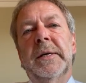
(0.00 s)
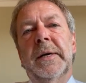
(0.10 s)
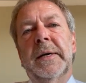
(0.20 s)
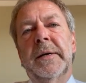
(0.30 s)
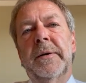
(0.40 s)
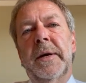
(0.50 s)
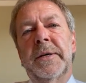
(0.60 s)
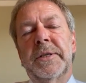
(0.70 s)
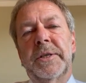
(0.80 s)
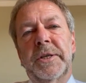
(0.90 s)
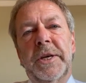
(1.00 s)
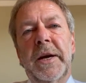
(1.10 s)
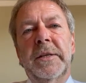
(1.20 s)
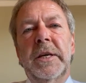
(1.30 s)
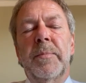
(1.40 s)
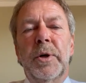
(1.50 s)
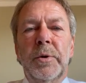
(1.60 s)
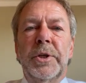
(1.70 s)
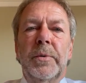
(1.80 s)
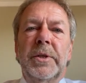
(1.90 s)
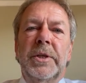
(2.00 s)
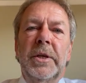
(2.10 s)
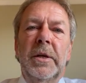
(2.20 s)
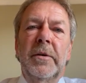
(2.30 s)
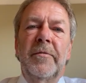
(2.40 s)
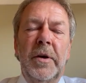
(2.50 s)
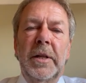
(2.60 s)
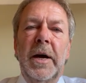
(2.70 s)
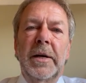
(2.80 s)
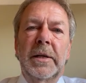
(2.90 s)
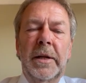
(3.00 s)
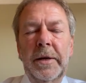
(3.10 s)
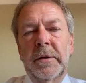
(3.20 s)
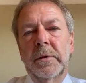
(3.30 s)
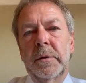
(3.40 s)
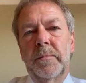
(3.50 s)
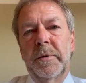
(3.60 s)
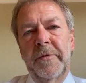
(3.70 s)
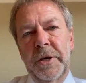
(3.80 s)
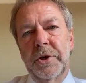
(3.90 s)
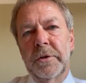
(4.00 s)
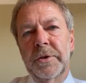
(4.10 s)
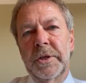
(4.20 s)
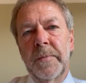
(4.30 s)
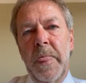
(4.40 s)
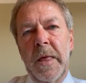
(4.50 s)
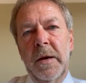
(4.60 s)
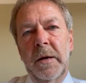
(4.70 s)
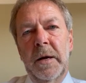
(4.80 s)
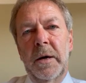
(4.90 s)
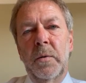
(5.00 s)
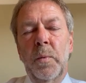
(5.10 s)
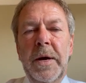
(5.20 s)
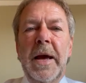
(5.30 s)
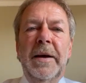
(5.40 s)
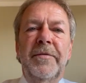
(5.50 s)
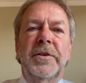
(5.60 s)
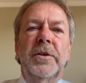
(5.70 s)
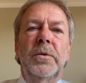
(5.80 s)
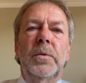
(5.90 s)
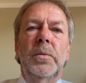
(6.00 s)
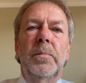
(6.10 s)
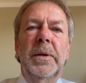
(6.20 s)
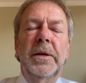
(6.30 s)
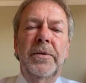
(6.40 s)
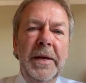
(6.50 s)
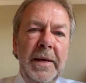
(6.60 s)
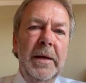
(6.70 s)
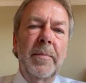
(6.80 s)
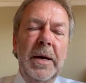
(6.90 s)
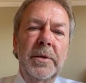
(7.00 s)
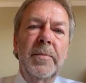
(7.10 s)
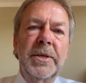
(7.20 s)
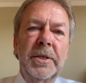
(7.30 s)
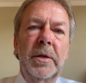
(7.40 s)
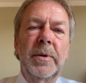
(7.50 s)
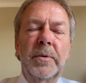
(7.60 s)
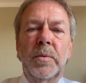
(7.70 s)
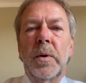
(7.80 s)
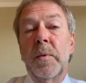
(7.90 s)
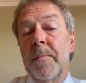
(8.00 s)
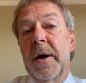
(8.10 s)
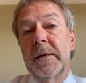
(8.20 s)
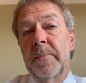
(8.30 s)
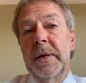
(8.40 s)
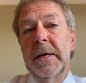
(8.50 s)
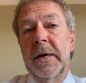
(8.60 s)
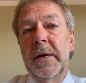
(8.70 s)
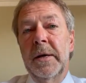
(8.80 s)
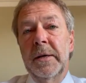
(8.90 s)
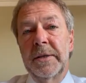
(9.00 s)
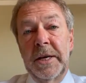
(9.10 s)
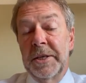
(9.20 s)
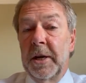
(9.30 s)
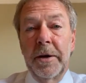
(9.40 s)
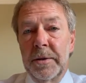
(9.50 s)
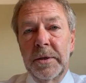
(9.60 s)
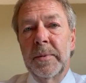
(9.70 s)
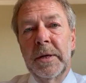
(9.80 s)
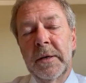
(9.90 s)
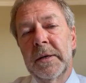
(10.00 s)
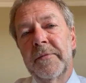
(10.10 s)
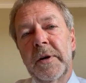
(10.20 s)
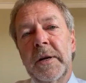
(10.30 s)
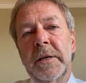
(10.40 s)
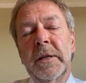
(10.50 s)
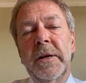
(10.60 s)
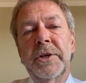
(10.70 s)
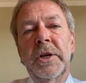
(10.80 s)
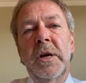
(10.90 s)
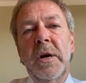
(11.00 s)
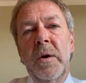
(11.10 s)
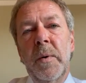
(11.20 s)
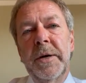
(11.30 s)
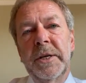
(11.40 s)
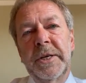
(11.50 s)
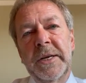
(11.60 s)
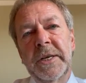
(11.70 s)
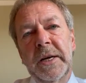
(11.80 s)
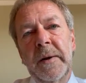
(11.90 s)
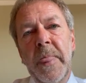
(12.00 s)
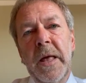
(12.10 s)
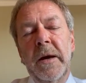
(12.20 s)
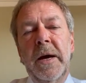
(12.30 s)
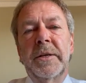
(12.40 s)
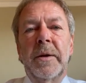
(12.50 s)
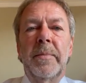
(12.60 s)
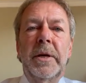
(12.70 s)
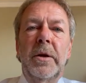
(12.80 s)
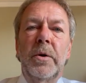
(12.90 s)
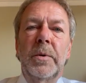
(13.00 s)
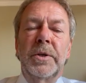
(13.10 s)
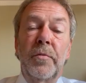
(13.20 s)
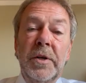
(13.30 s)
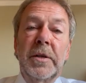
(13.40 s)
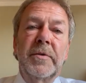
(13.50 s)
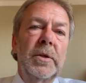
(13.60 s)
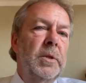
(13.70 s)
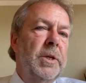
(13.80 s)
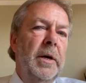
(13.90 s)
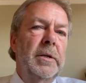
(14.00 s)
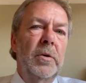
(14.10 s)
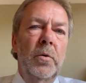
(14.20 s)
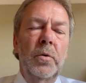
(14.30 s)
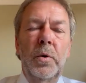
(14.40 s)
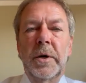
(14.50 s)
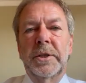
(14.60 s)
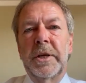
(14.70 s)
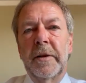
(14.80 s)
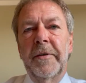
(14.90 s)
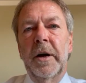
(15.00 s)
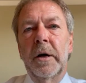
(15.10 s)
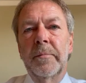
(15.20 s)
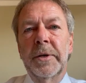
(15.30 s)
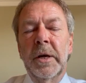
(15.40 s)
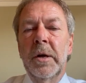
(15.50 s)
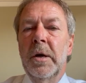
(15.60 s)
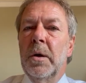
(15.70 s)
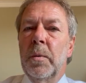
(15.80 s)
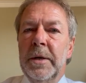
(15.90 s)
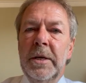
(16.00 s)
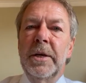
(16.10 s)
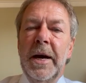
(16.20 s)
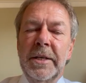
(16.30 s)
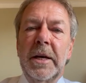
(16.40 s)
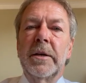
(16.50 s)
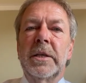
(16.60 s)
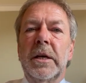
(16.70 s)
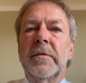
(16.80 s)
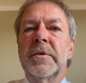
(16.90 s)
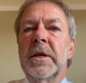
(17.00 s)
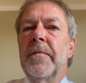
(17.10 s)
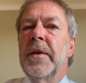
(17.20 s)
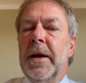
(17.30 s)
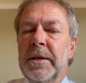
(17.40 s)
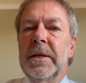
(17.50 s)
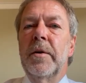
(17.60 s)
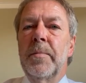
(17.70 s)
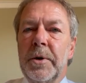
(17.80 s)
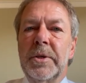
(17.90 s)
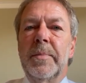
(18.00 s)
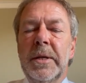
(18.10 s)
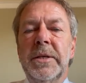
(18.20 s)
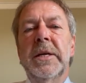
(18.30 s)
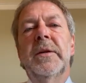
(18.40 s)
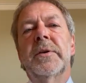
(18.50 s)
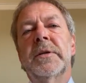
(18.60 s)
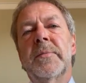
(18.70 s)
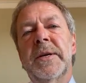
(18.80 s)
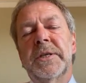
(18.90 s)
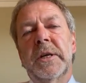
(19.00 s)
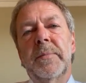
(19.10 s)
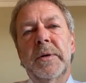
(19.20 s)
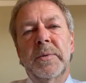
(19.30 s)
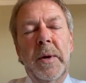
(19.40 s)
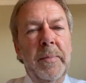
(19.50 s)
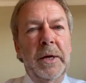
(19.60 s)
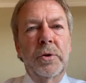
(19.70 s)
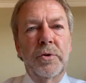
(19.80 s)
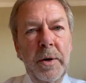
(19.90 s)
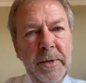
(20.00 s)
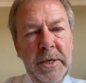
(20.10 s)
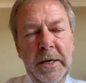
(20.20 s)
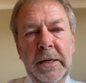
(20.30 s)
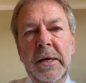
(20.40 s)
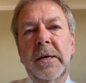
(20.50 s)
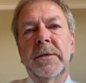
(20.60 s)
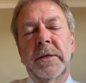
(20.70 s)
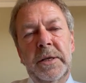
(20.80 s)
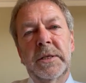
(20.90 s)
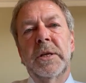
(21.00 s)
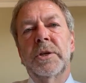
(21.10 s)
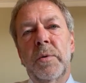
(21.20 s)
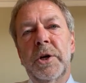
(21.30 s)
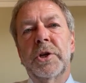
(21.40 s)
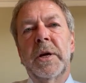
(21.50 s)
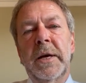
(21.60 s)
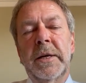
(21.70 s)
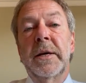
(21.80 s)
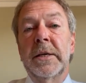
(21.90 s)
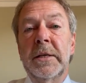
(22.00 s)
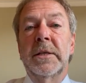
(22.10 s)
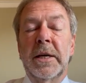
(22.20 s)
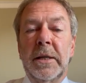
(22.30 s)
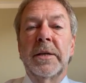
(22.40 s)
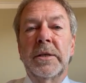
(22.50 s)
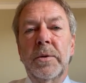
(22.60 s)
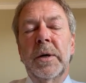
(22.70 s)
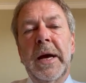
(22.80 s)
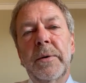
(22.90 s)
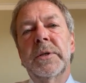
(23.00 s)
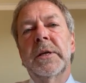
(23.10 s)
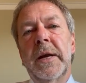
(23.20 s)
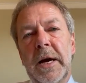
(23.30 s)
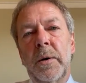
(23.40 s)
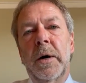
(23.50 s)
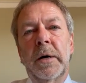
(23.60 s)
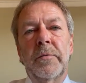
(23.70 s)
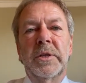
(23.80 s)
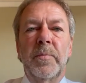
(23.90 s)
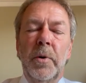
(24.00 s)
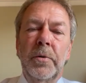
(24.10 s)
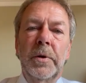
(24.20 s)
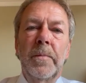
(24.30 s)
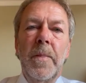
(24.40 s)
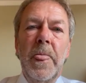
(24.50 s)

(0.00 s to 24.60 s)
as a society, but also as frontline clinical professionals. We have to be thinking about domestic abuse when we might be assessing, I used to be a frontline clinician, when assessing somebody who is at risk of suicide or who has self-harmed. We need to ask ourselves, is there a possibility that domestic abuse may be contributing to this situation, and I need to take that into account in how I respond.